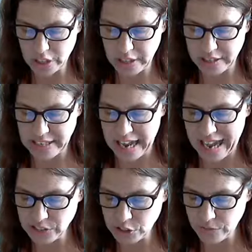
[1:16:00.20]

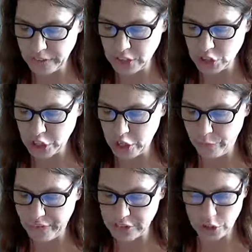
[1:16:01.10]
catastrophic
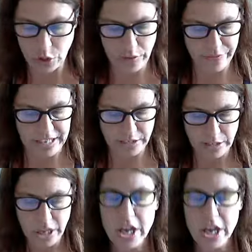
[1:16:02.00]
geophysical events,